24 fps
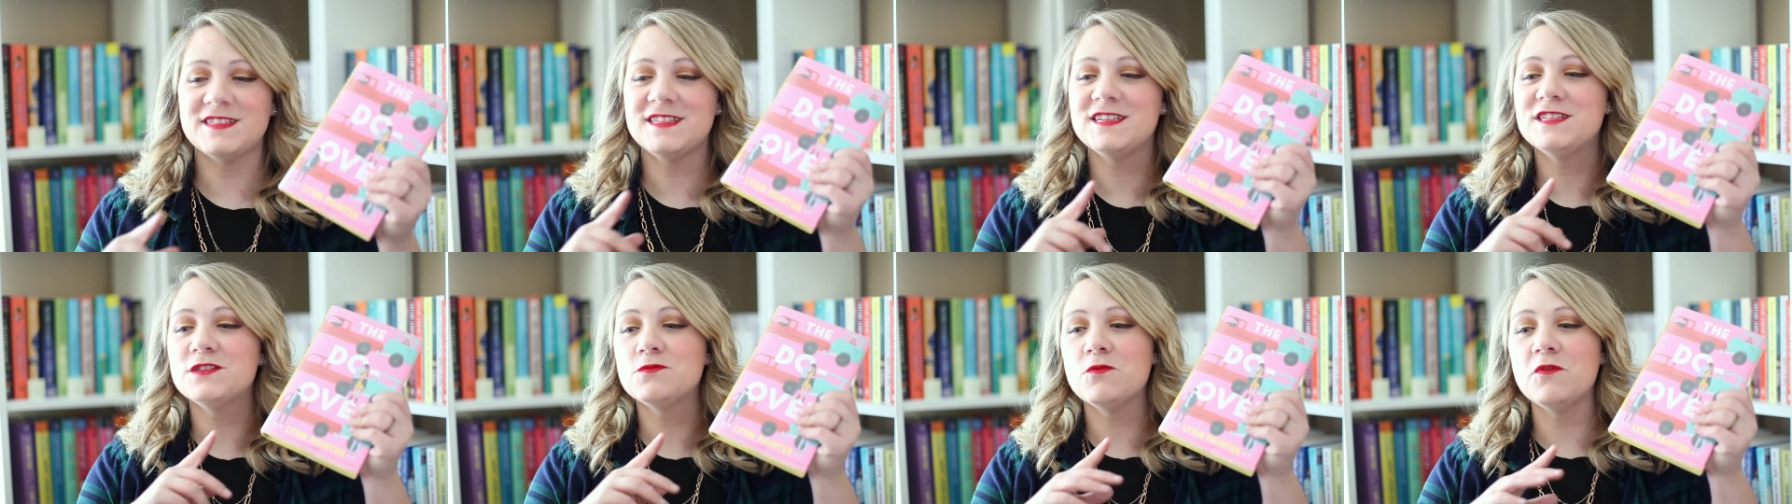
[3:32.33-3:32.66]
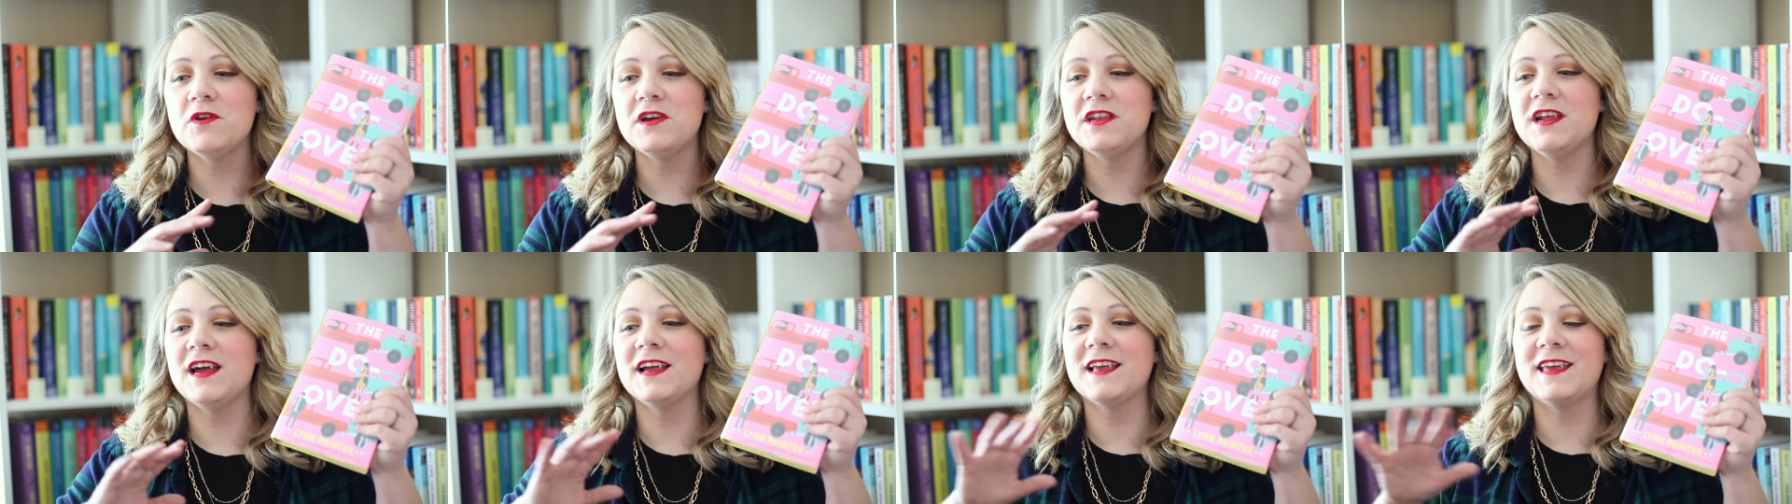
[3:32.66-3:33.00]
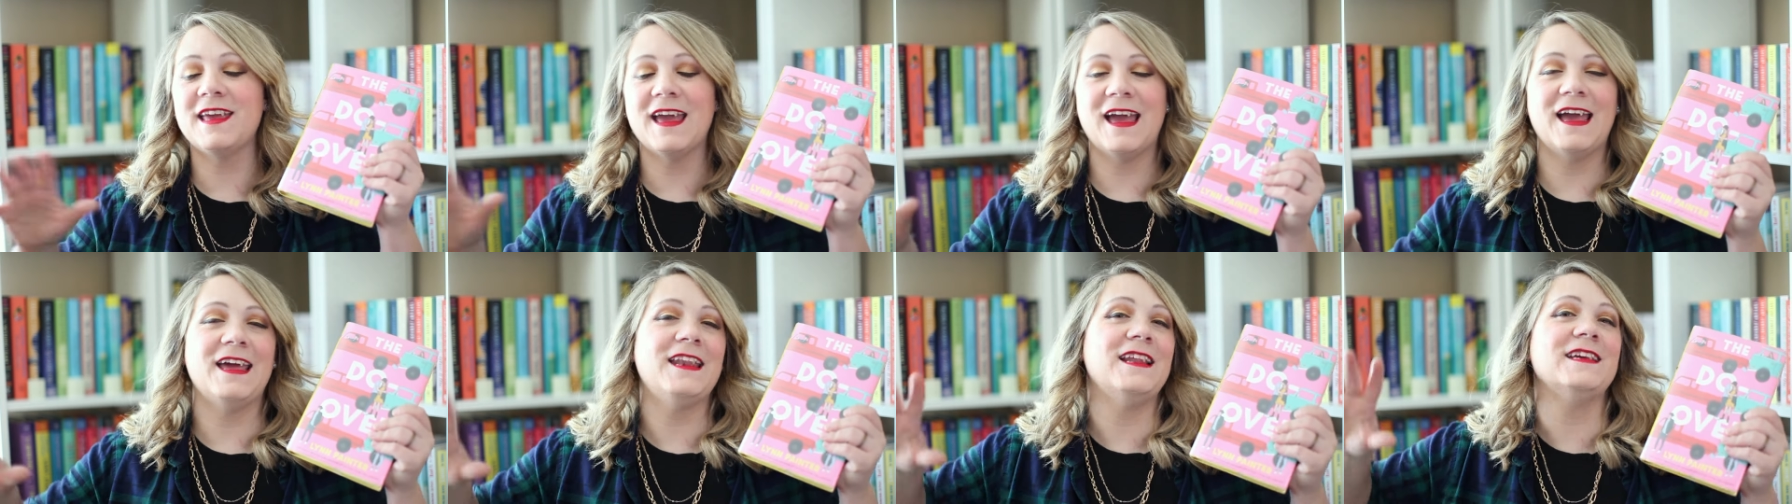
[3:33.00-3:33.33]
This one,
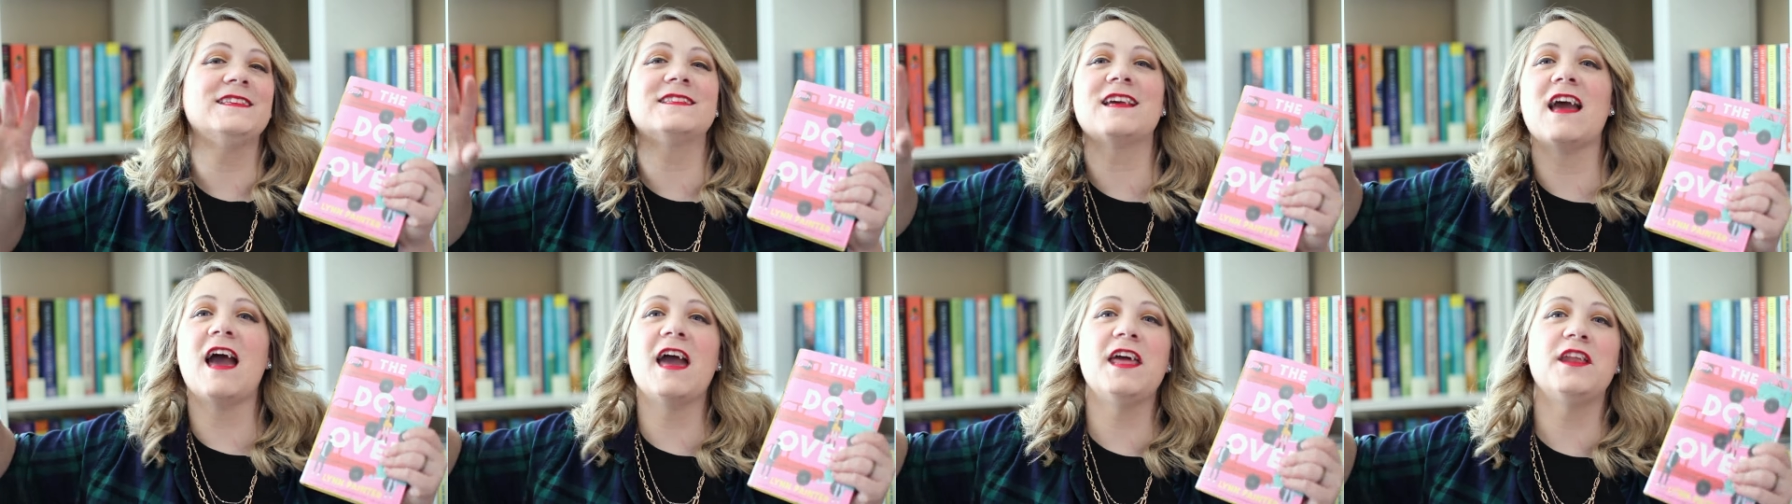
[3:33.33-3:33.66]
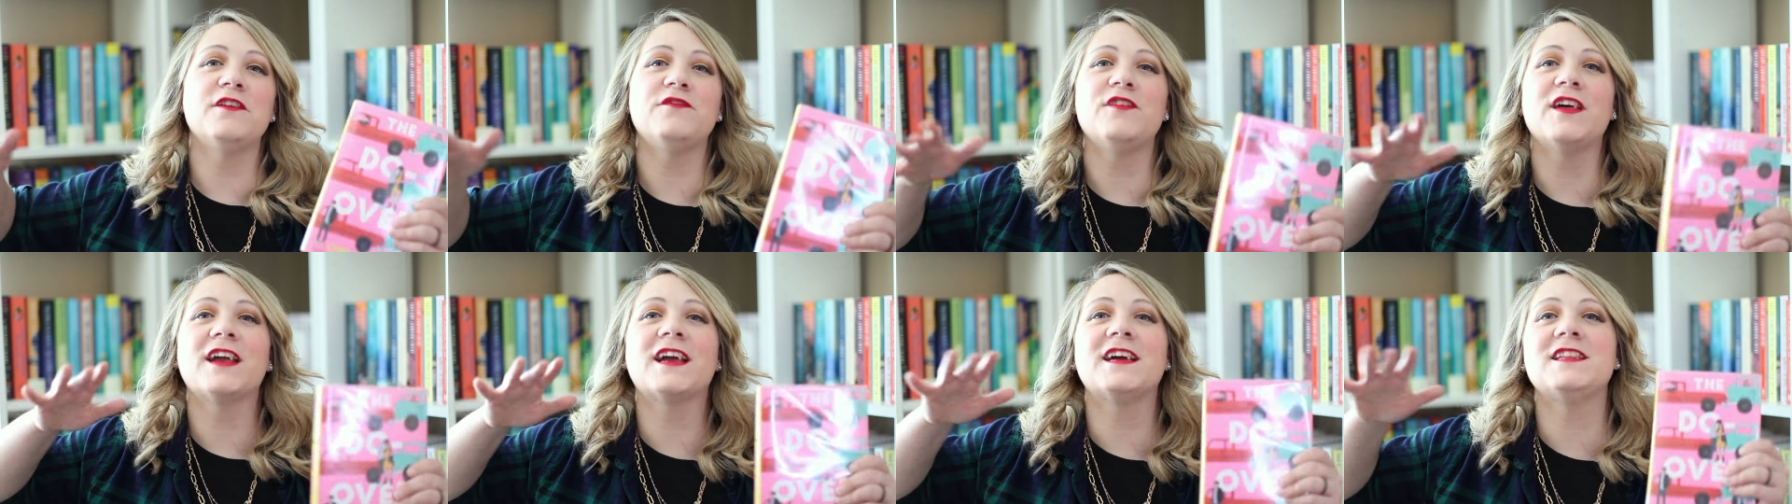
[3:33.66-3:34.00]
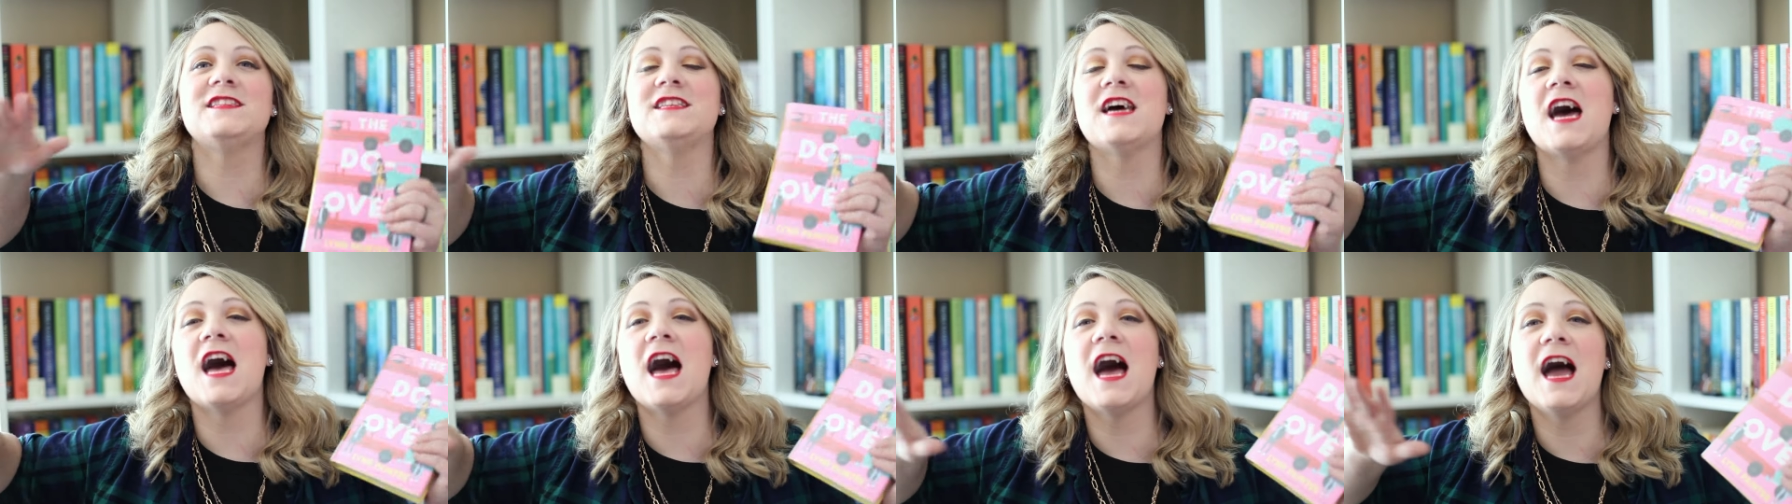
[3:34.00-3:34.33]
again, is kind of like a
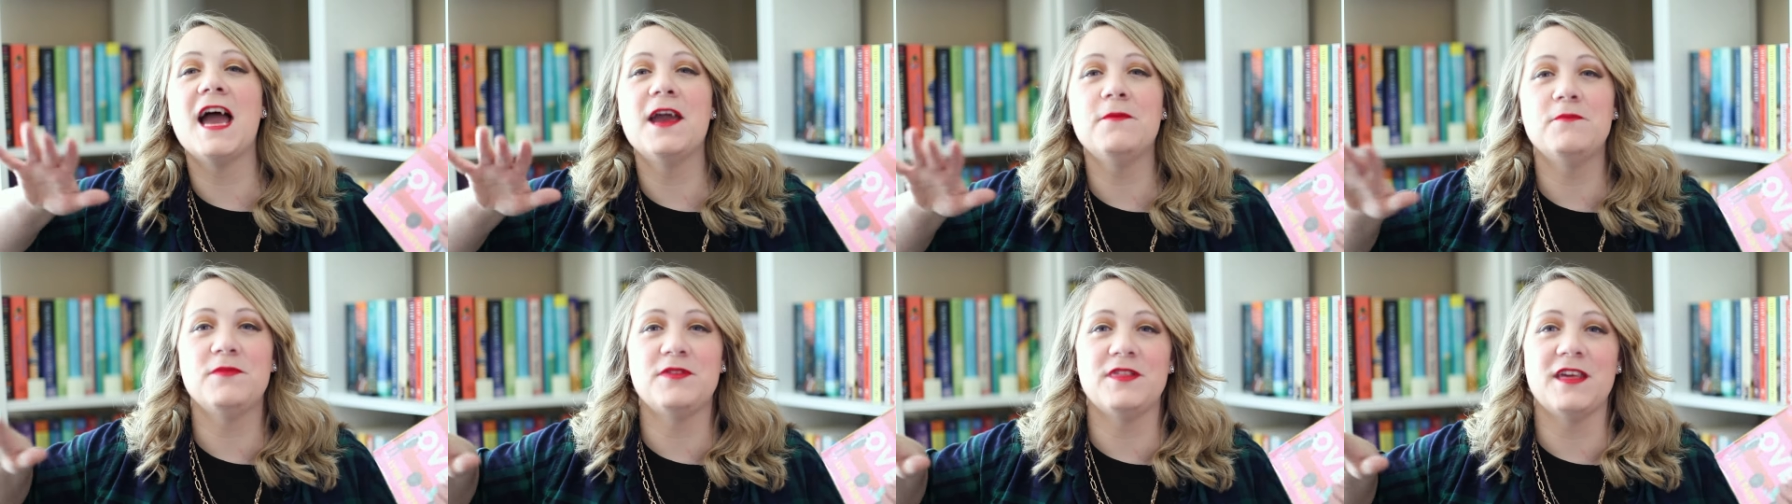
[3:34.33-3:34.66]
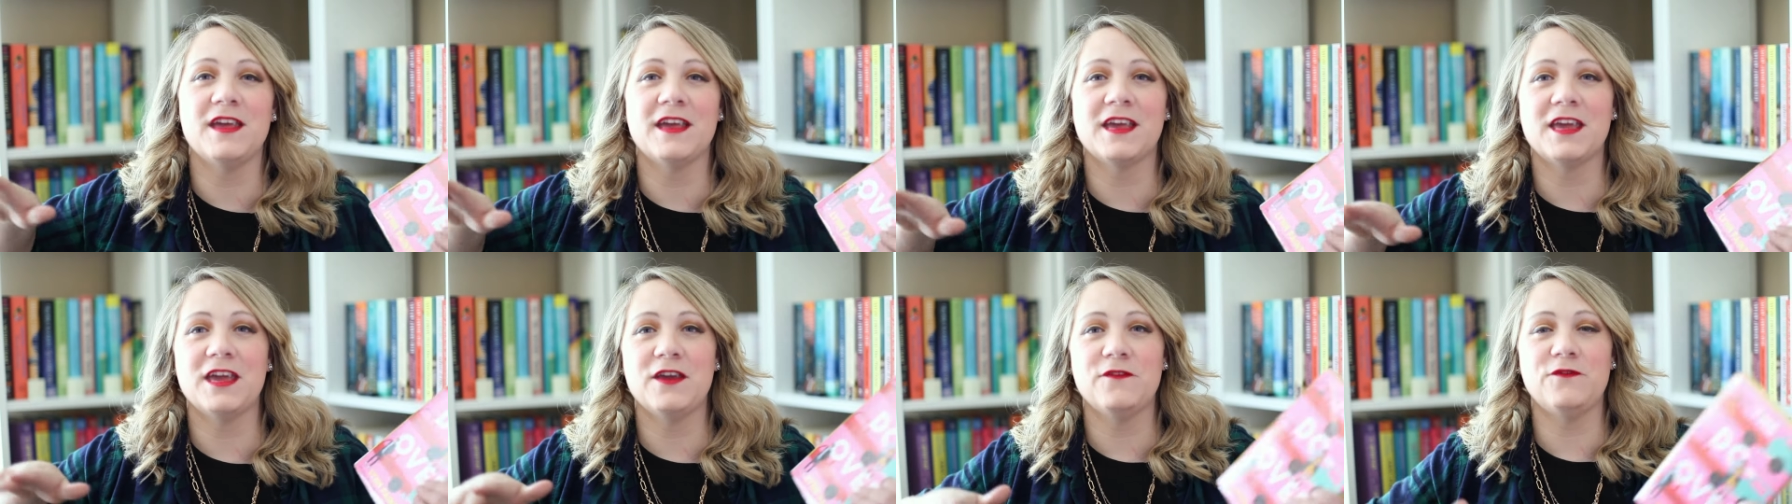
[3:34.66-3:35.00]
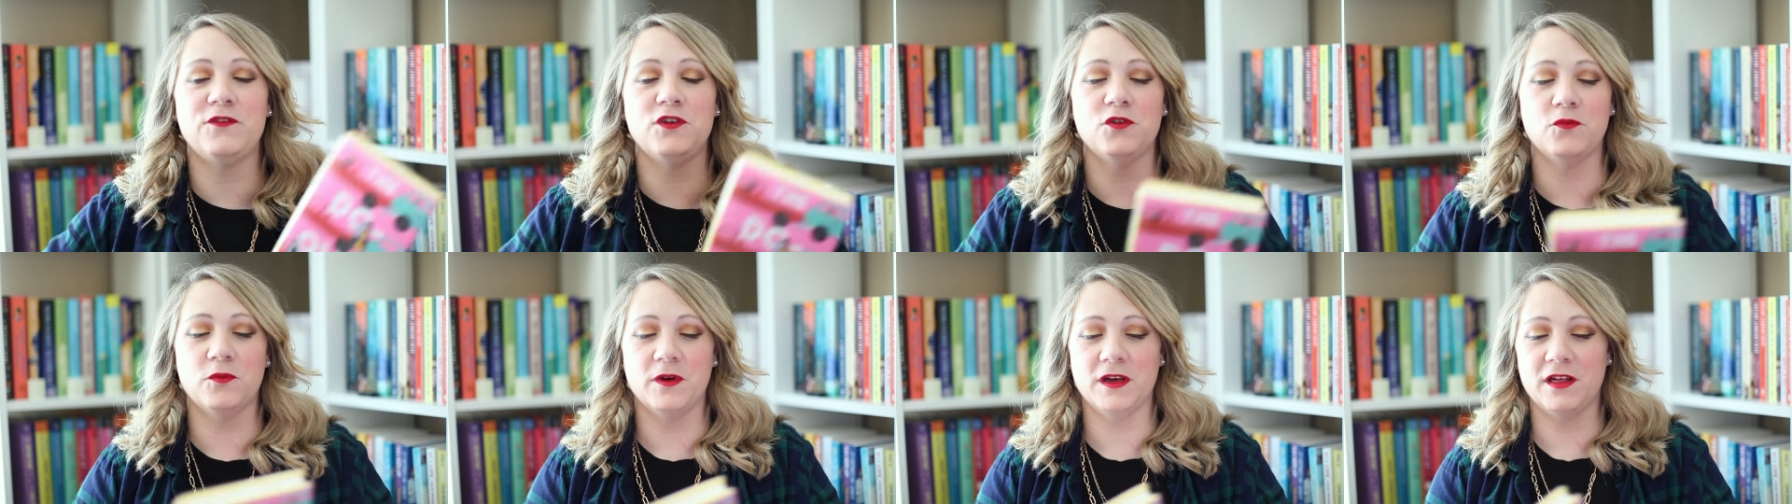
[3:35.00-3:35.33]
time thing,
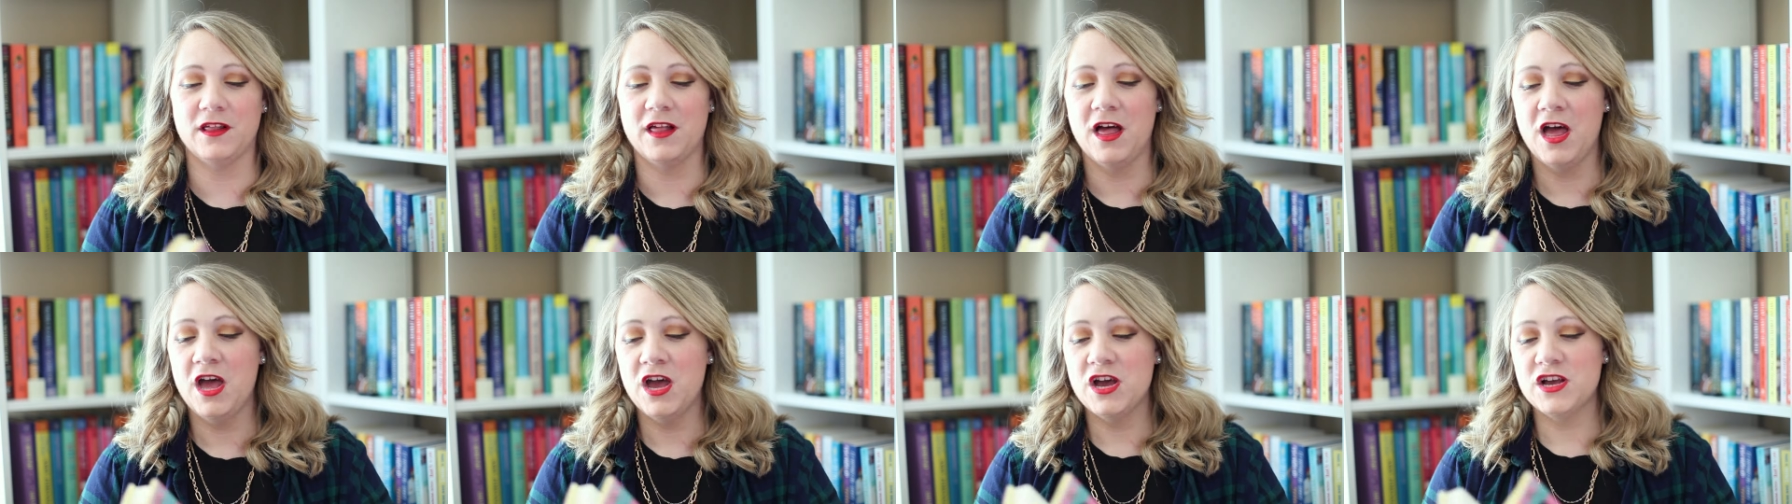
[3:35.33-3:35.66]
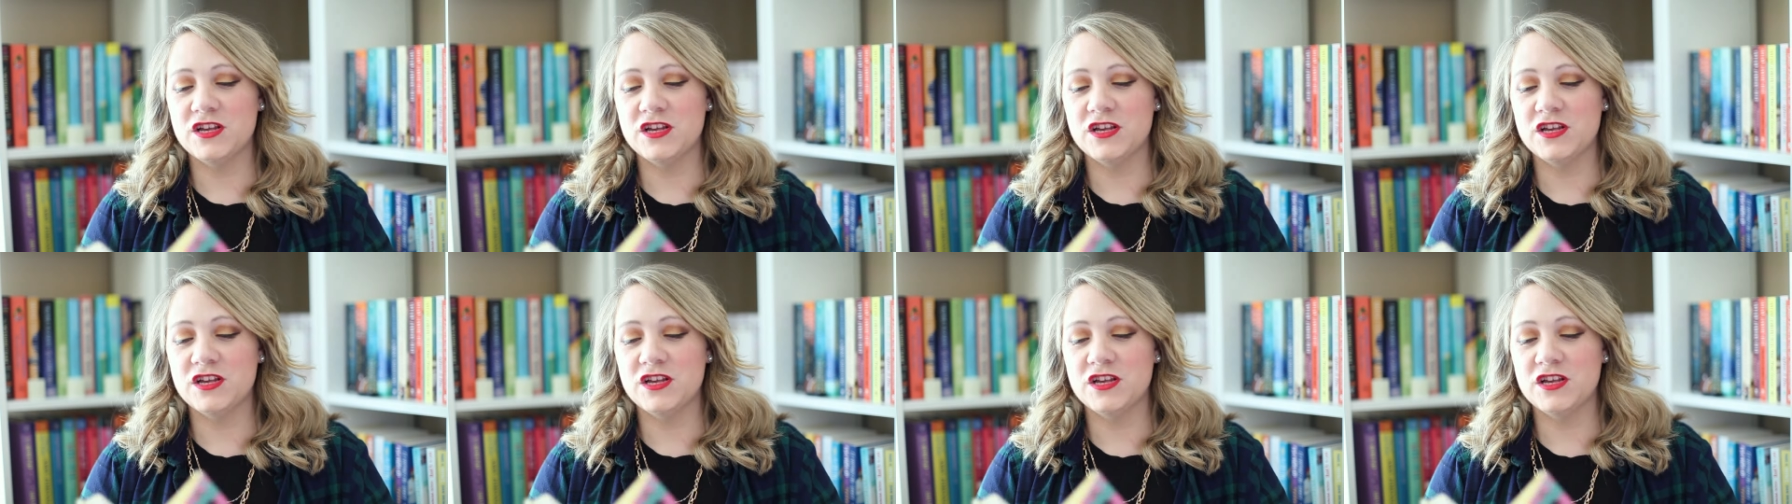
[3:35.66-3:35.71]
if you will.